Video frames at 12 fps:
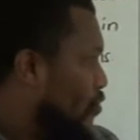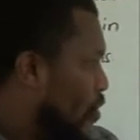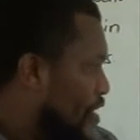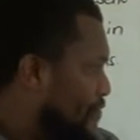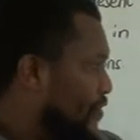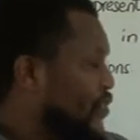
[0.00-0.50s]

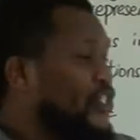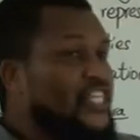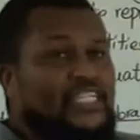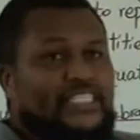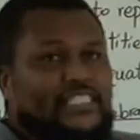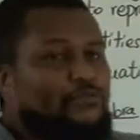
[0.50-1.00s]

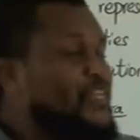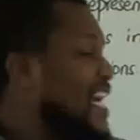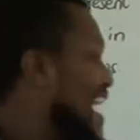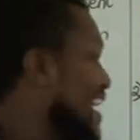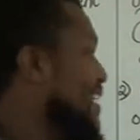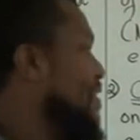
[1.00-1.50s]
coefficients, we
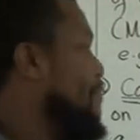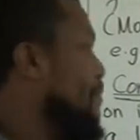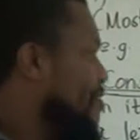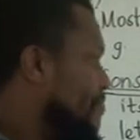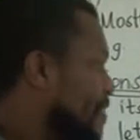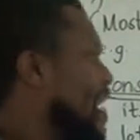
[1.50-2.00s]
add
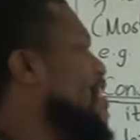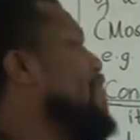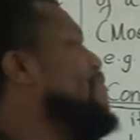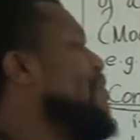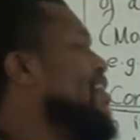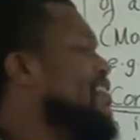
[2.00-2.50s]
them.
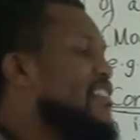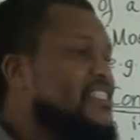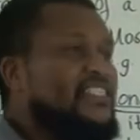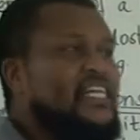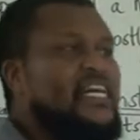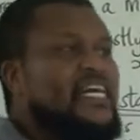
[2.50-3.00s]
5 plus
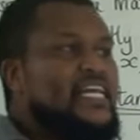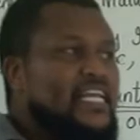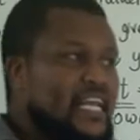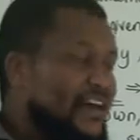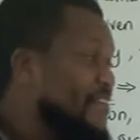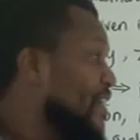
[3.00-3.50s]
6,
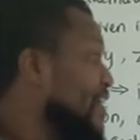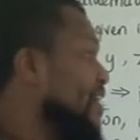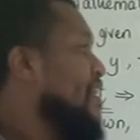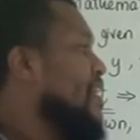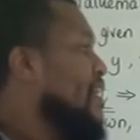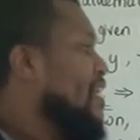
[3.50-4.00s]

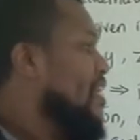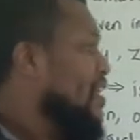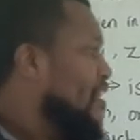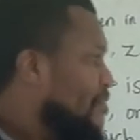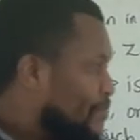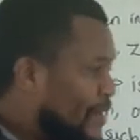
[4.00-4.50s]
11,
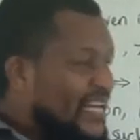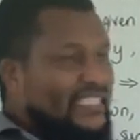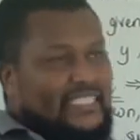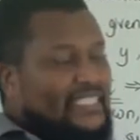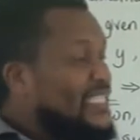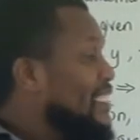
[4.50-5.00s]

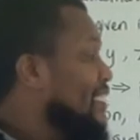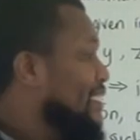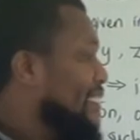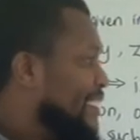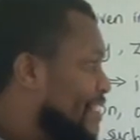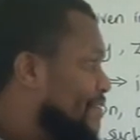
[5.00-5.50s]
plus
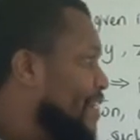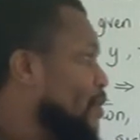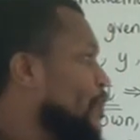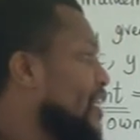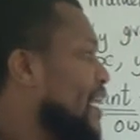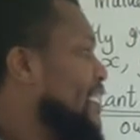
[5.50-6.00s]
7,
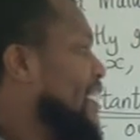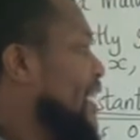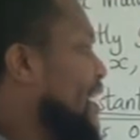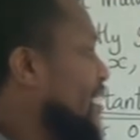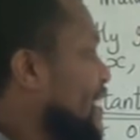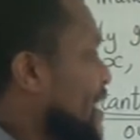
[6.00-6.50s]
we get
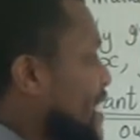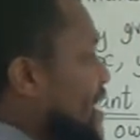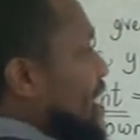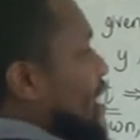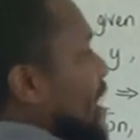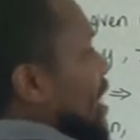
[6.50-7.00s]
18.